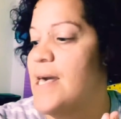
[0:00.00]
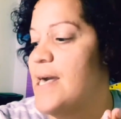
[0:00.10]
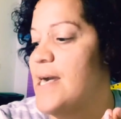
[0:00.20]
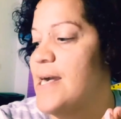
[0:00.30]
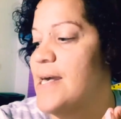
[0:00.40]

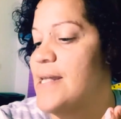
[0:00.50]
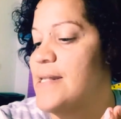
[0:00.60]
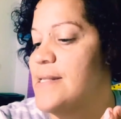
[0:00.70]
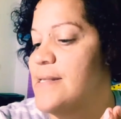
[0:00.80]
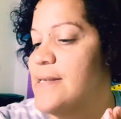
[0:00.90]

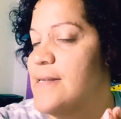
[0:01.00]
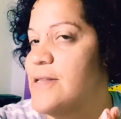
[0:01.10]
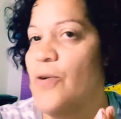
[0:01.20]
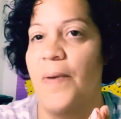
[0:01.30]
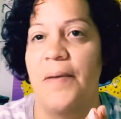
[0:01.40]
And
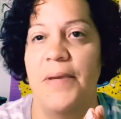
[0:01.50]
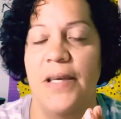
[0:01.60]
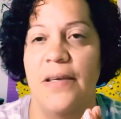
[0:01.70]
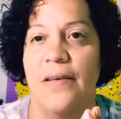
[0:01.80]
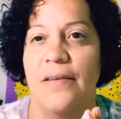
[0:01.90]
don't mind me,
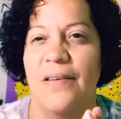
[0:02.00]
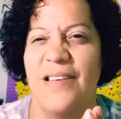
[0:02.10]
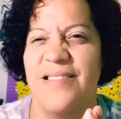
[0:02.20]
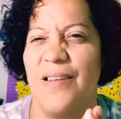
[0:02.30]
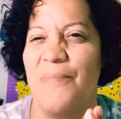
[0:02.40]

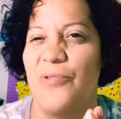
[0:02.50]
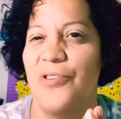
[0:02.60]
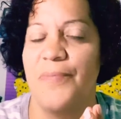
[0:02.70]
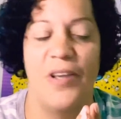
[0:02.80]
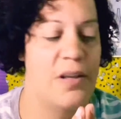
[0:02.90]
I stumble
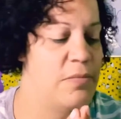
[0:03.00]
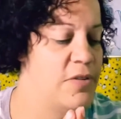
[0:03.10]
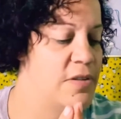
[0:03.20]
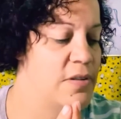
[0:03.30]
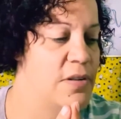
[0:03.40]
sometimes.